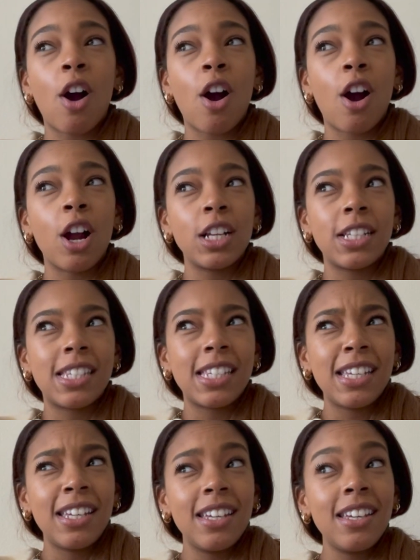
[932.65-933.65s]

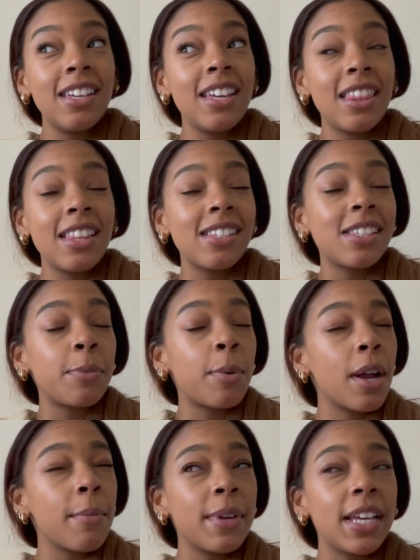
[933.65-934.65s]
artsy in this
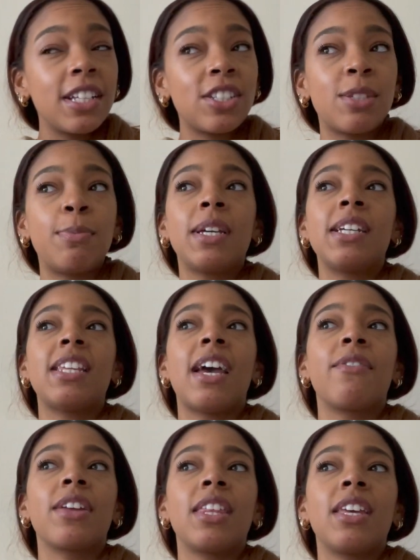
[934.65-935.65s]
apartment just because
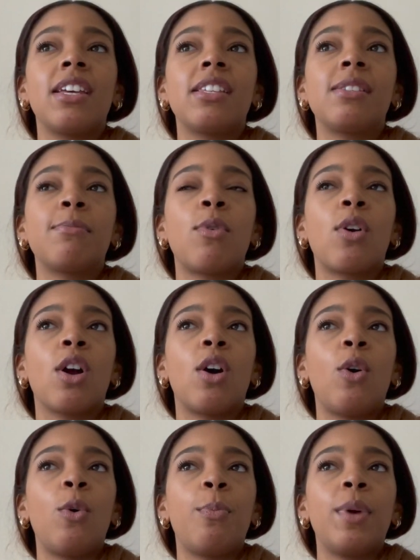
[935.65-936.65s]
everything is more
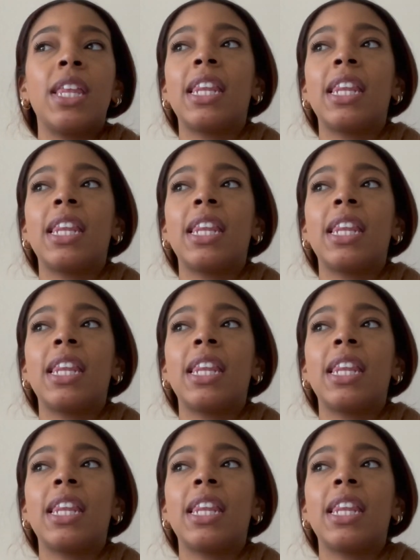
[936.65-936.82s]
open.